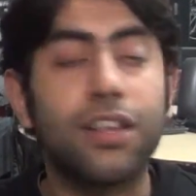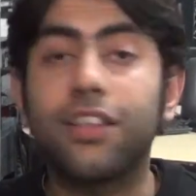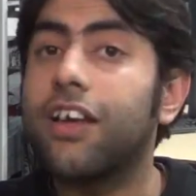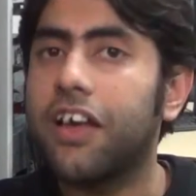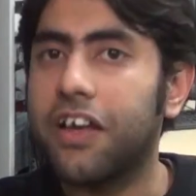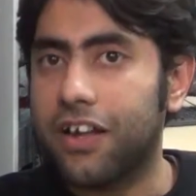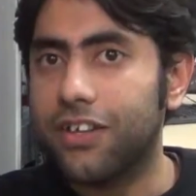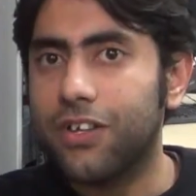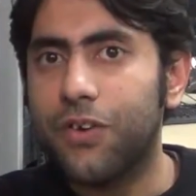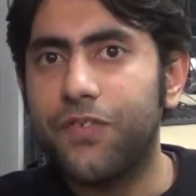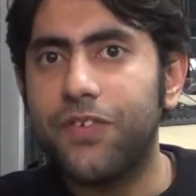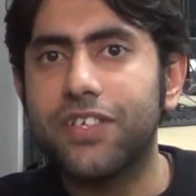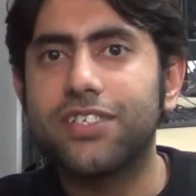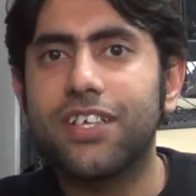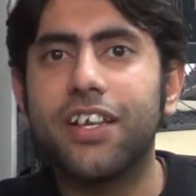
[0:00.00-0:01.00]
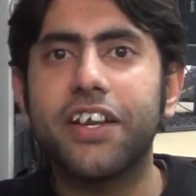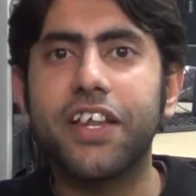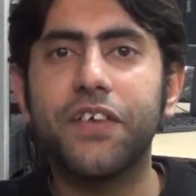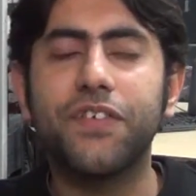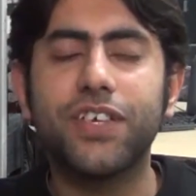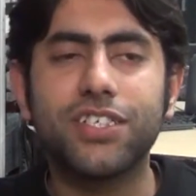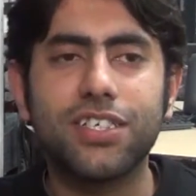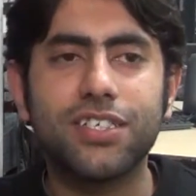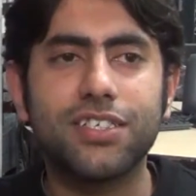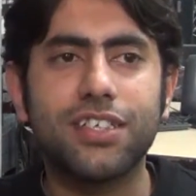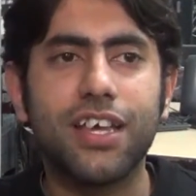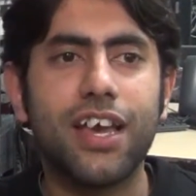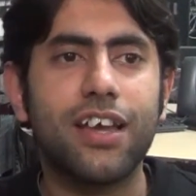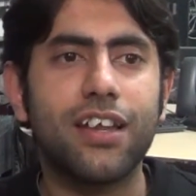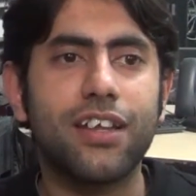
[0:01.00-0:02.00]
the, another facility which is
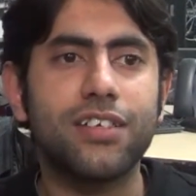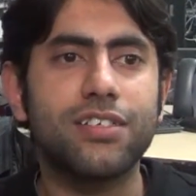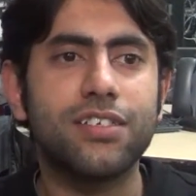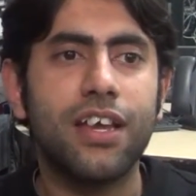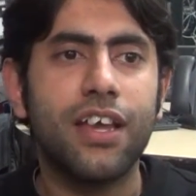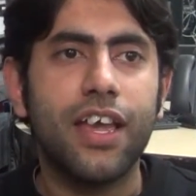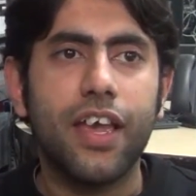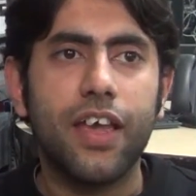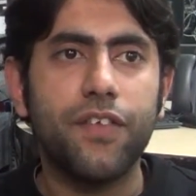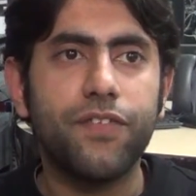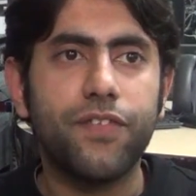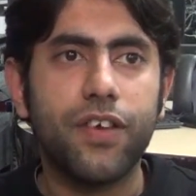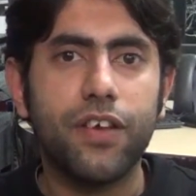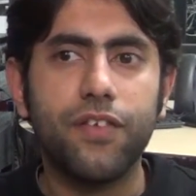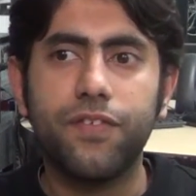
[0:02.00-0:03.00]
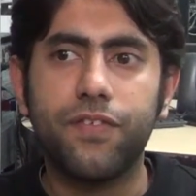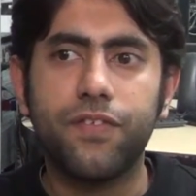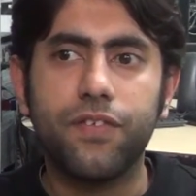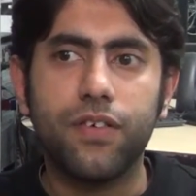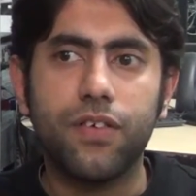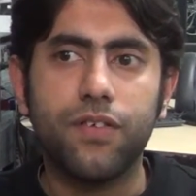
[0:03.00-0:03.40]
there is if, if